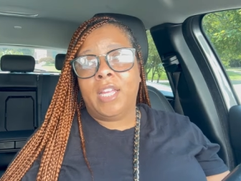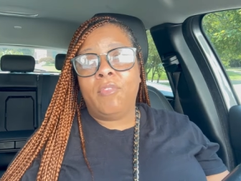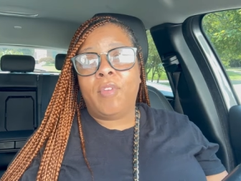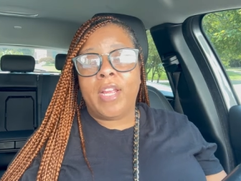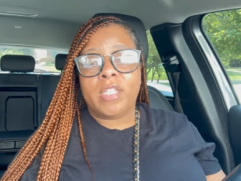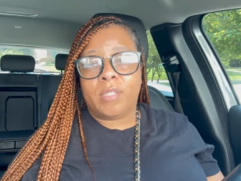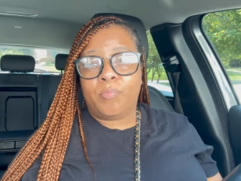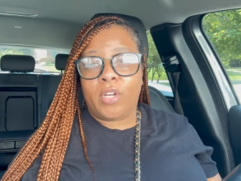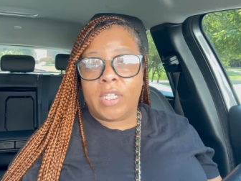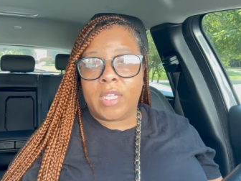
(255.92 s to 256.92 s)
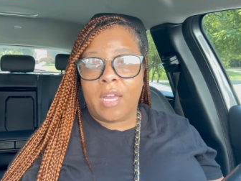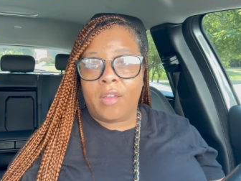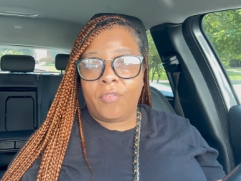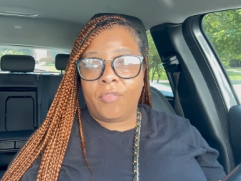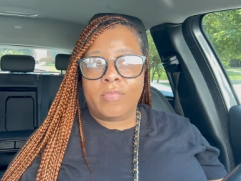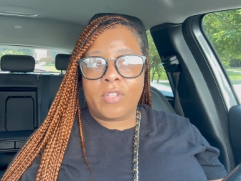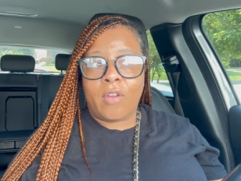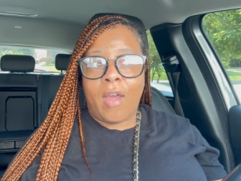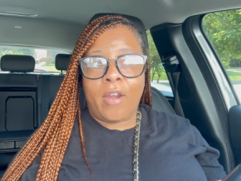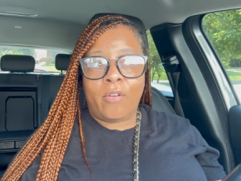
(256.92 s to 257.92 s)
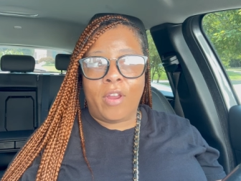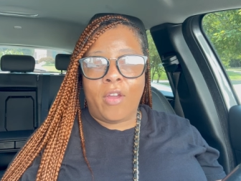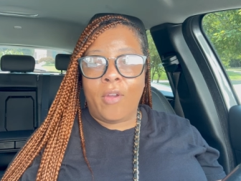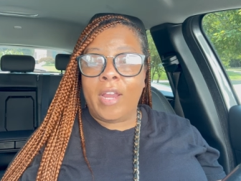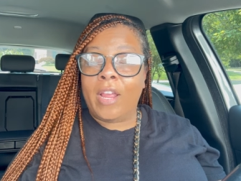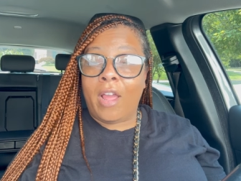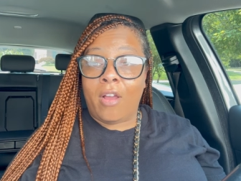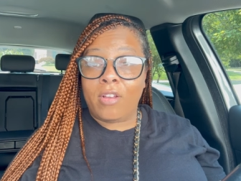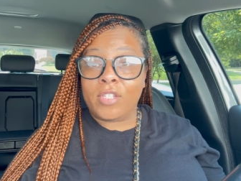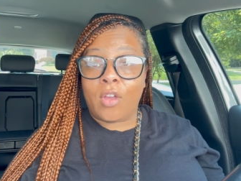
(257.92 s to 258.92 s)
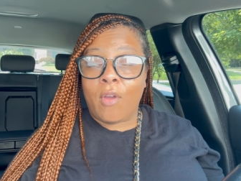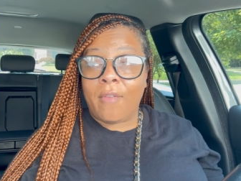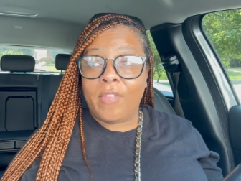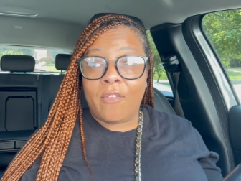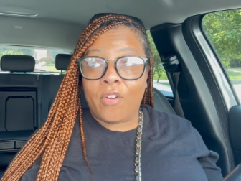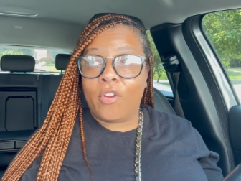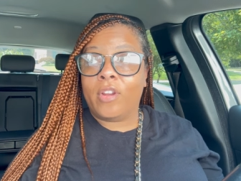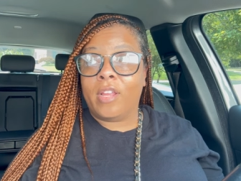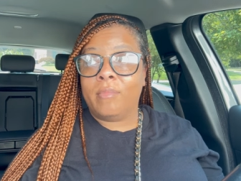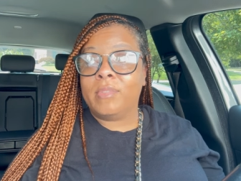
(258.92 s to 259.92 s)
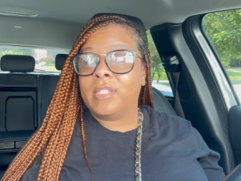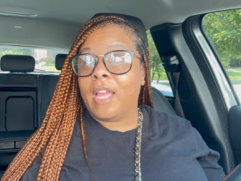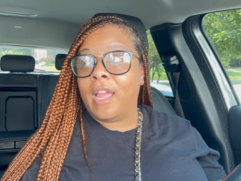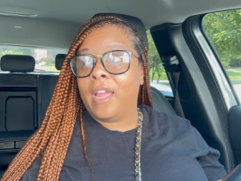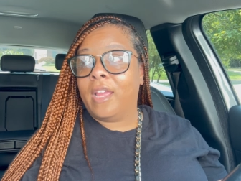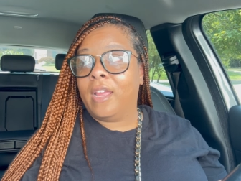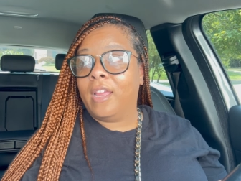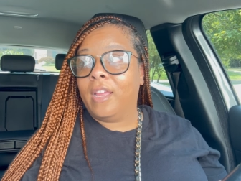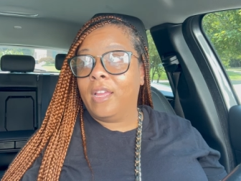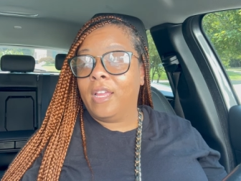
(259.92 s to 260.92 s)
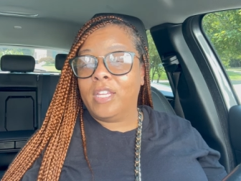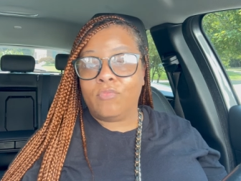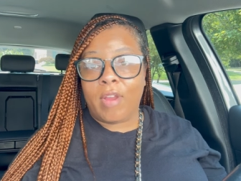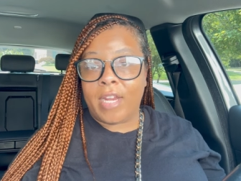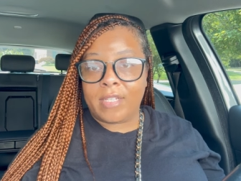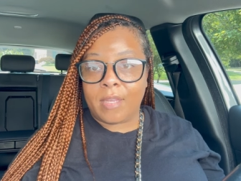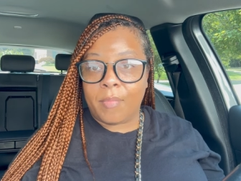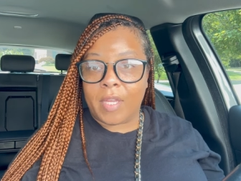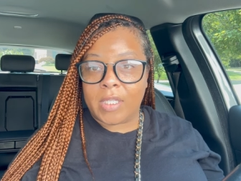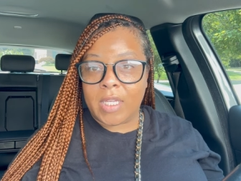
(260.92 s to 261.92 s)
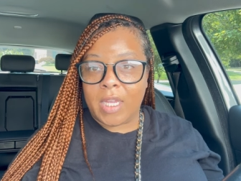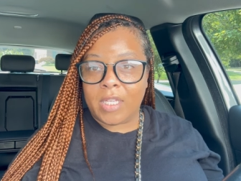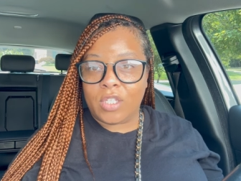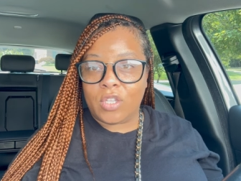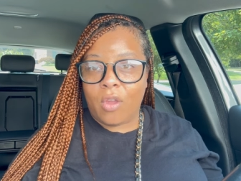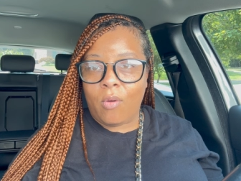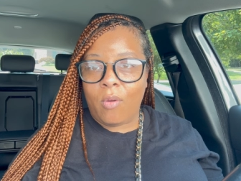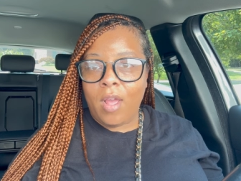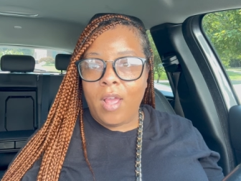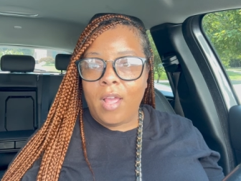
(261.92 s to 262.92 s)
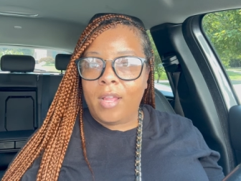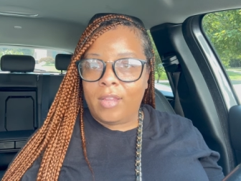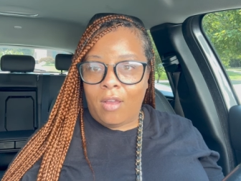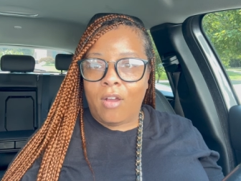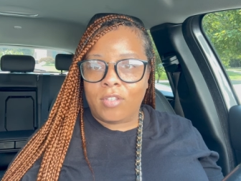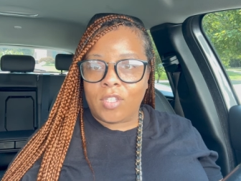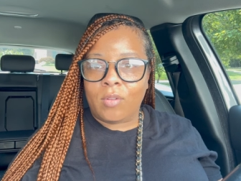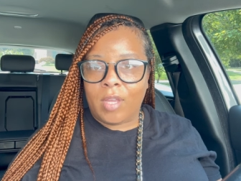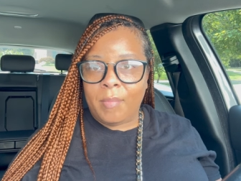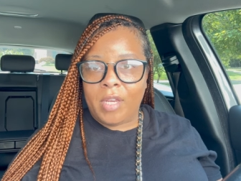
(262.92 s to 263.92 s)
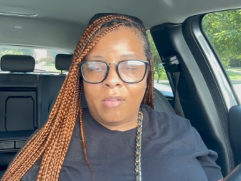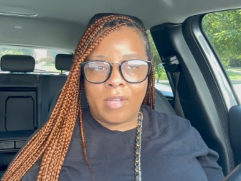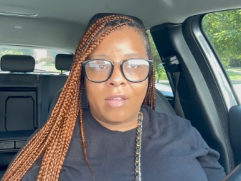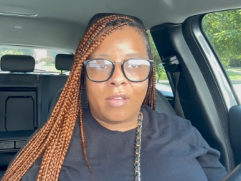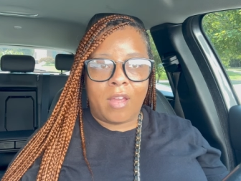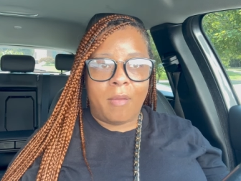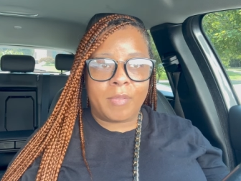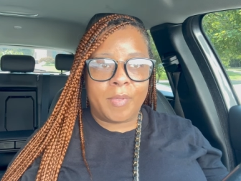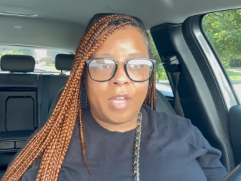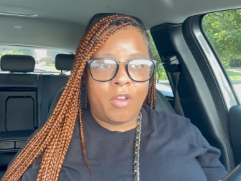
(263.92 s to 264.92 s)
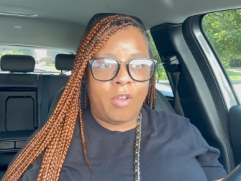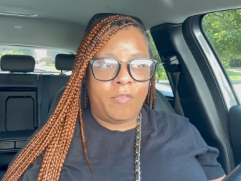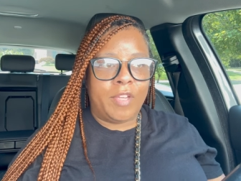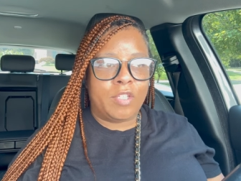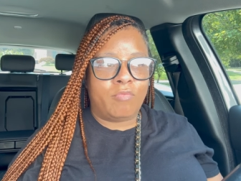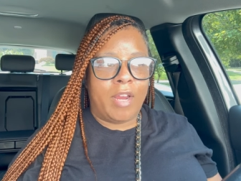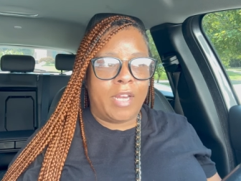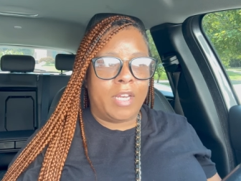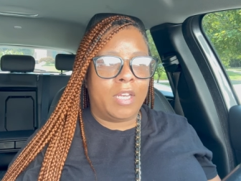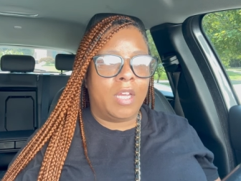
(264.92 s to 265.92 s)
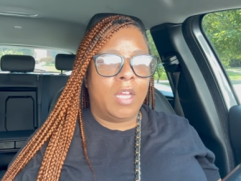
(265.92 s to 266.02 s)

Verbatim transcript: rates pretty tough, so I don't know. And also, I've never heard him say he's rating something a 10, so also let me know down in the comments below if he's rated,